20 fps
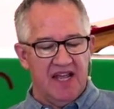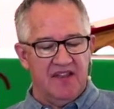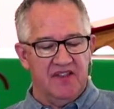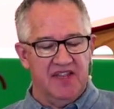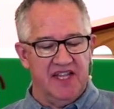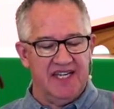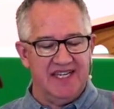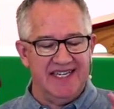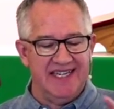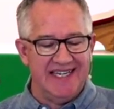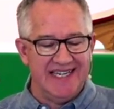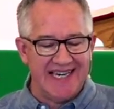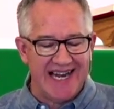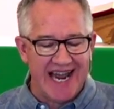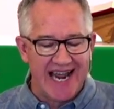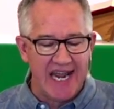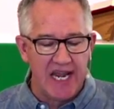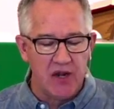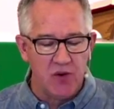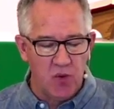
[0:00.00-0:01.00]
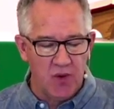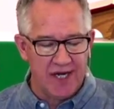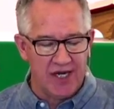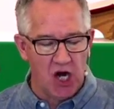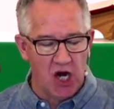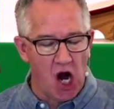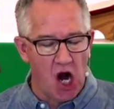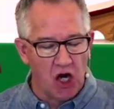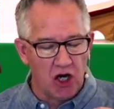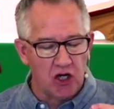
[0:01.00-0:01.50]
the day
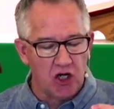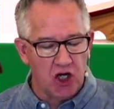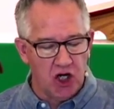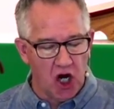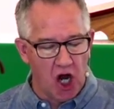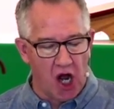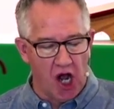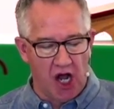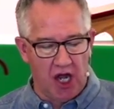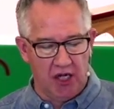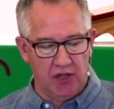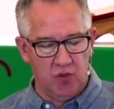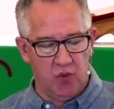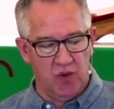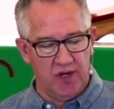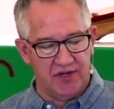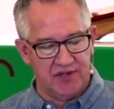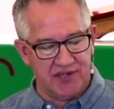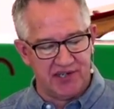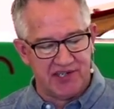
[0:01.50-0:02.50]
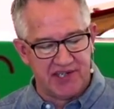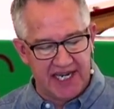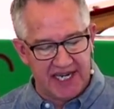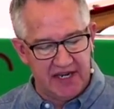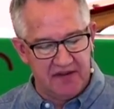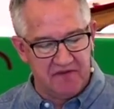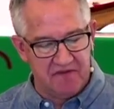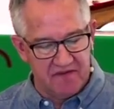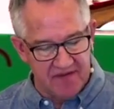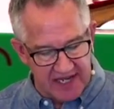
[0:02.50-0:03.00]
when our God will
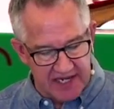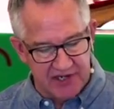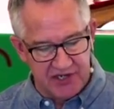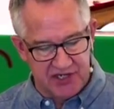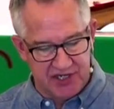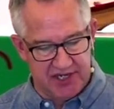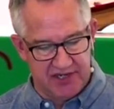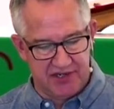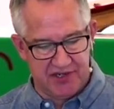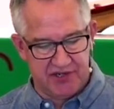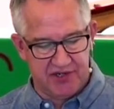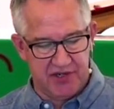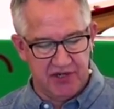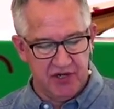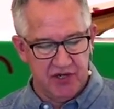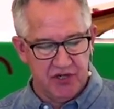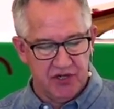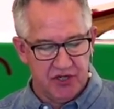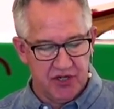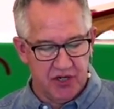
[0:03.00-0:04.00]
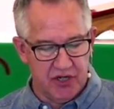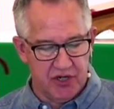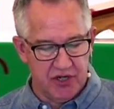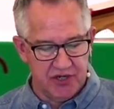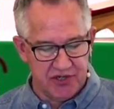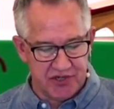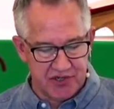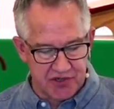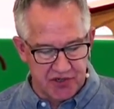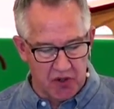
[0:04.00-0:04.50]
seek vengeance to
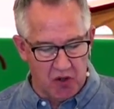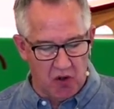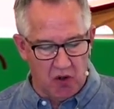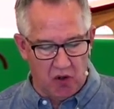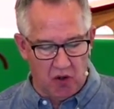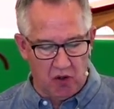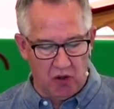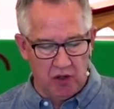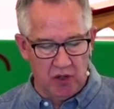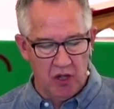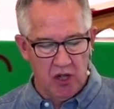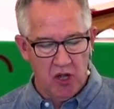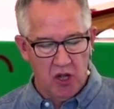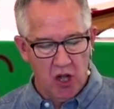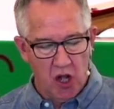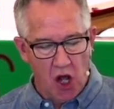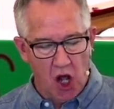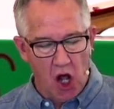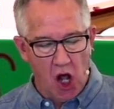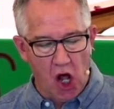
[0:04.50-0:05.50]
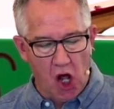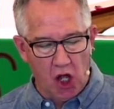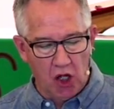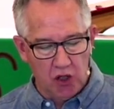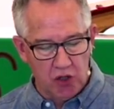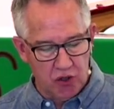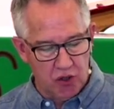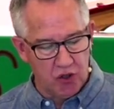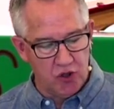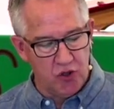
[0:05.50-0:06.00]
console
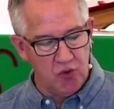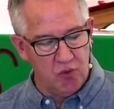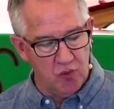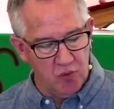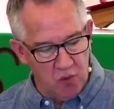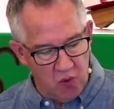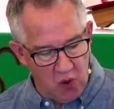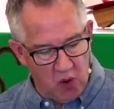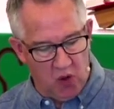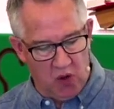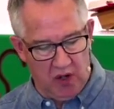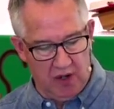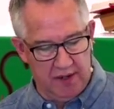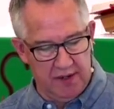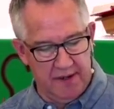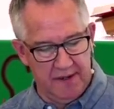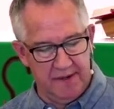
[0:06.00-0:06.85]
all who mourn.